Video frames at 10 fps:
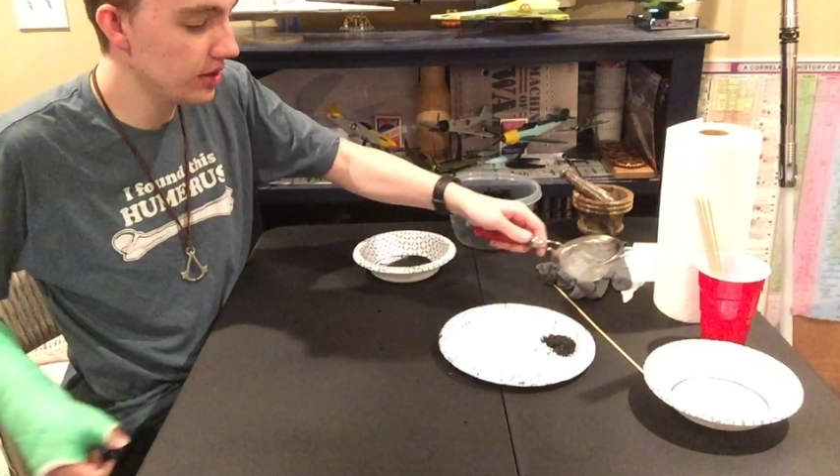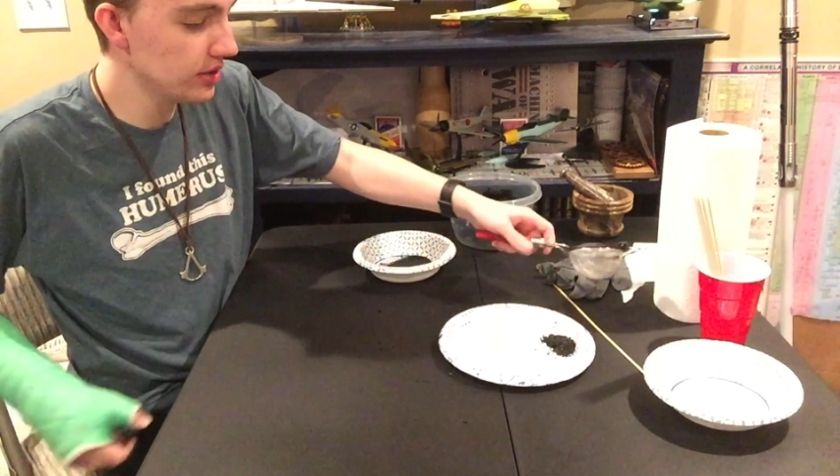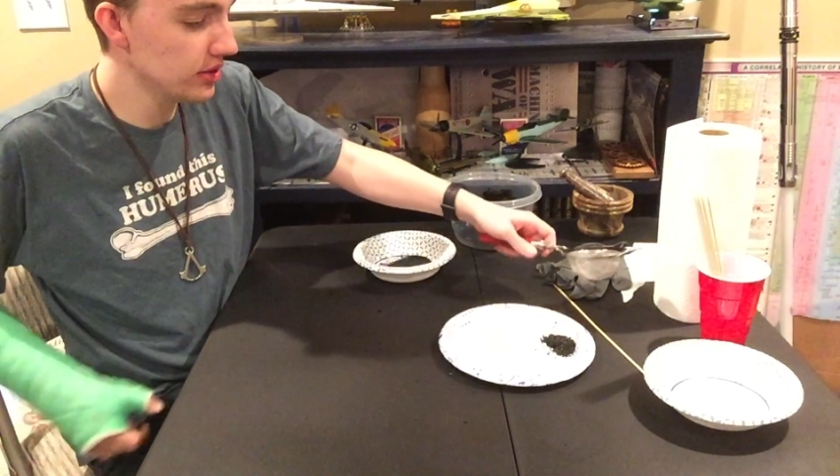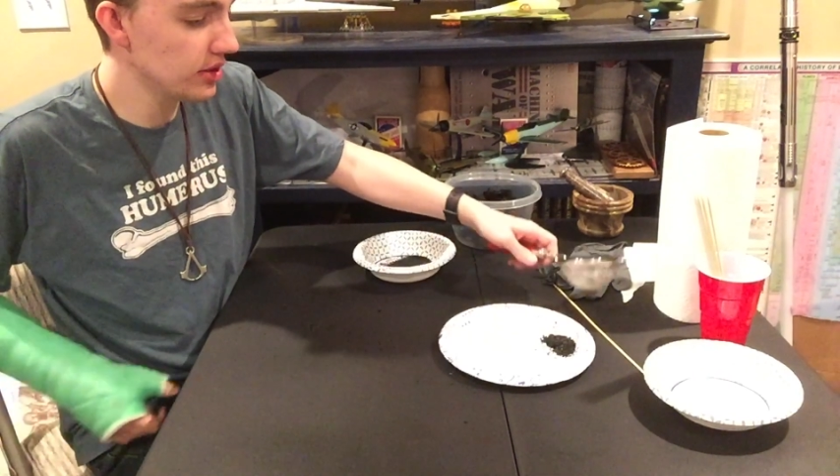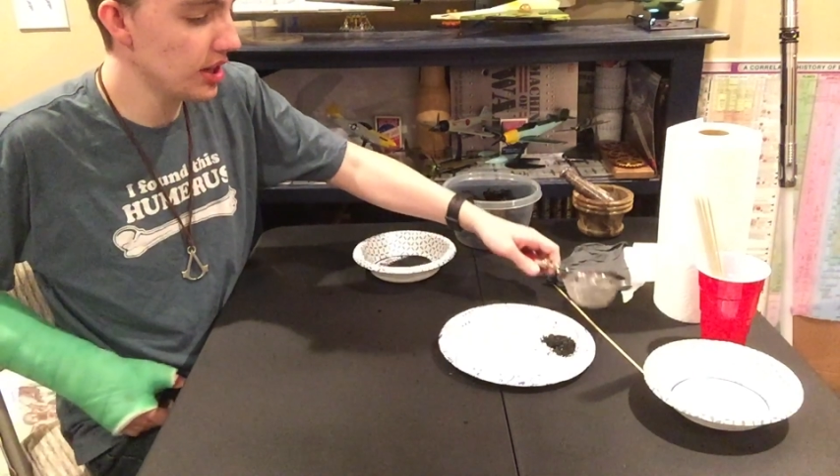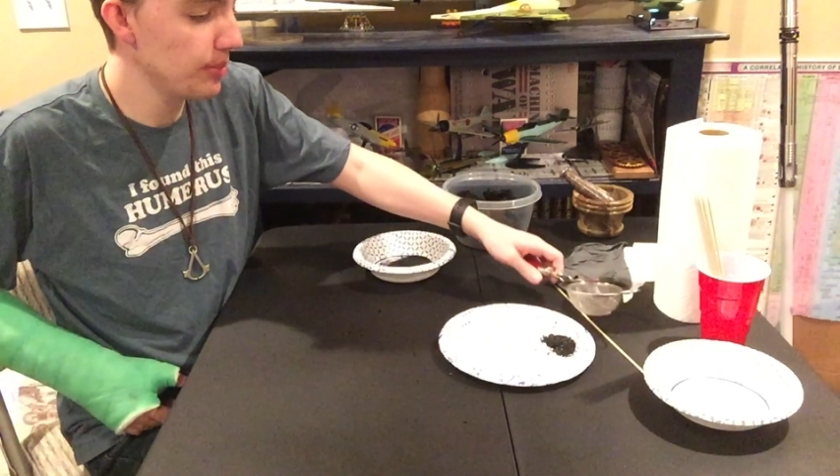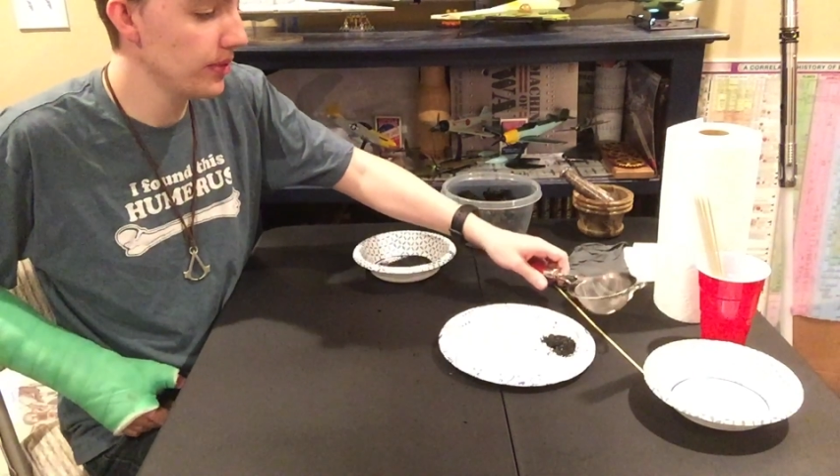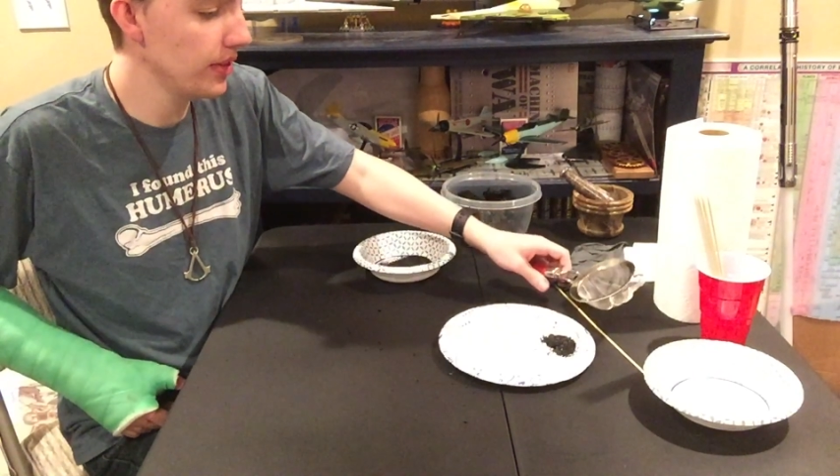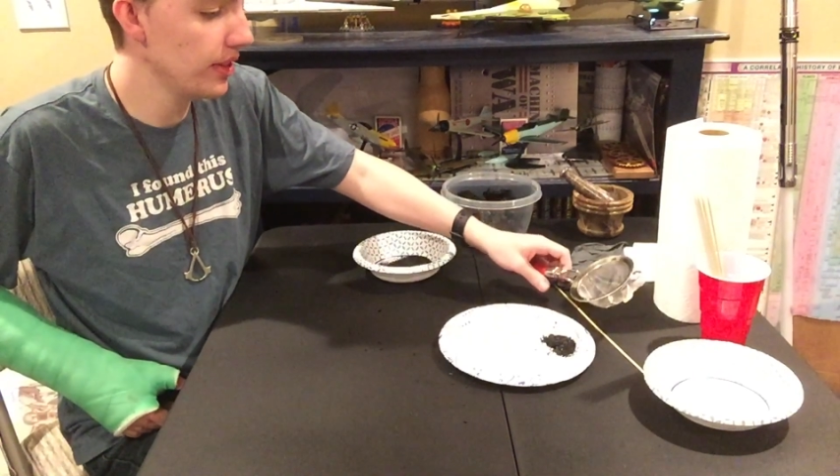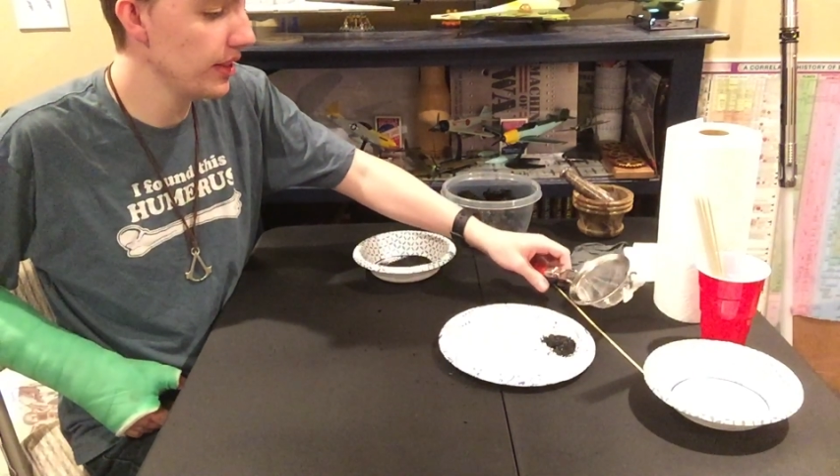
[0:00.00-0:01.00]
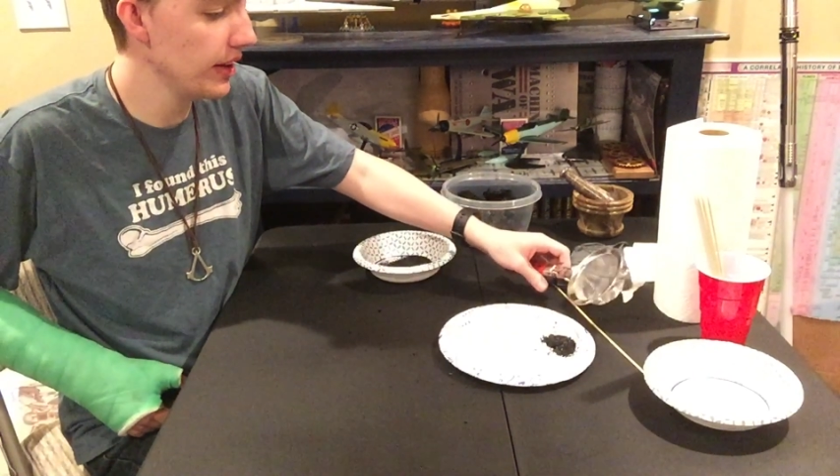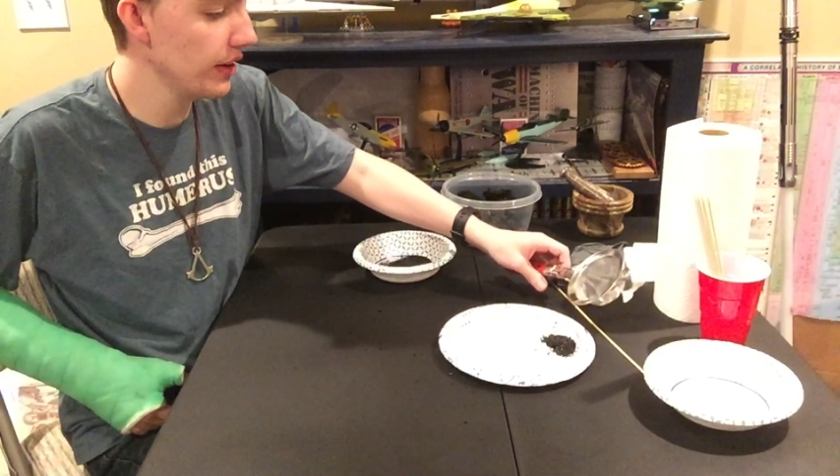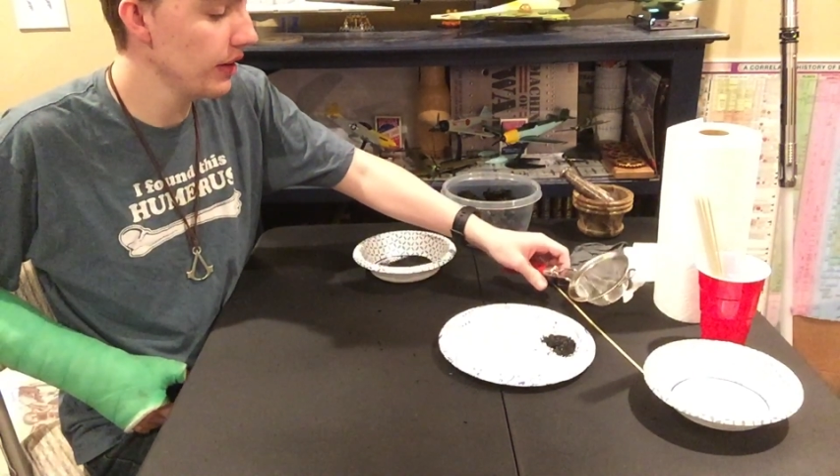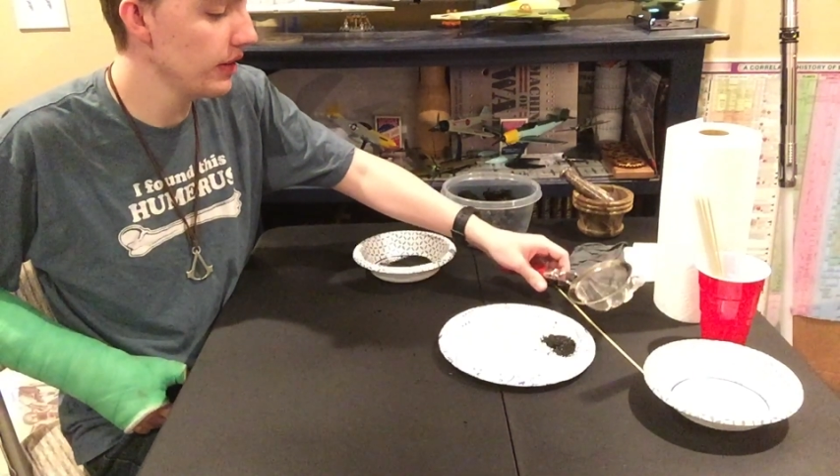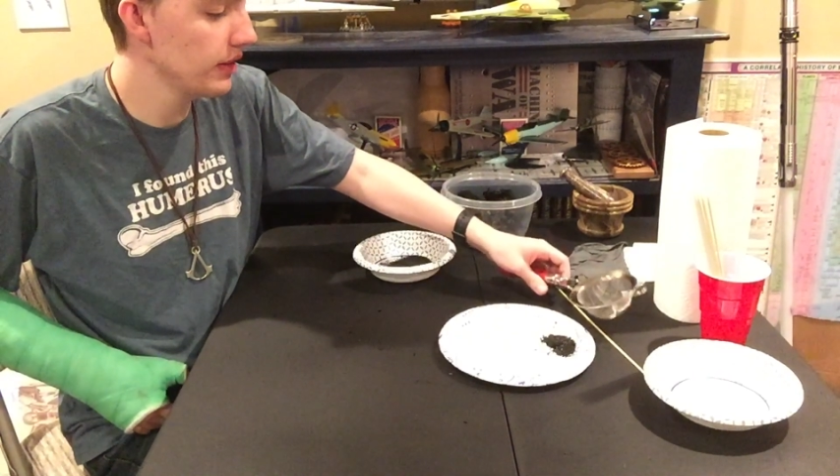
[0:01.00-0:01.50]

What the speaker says: on top of there.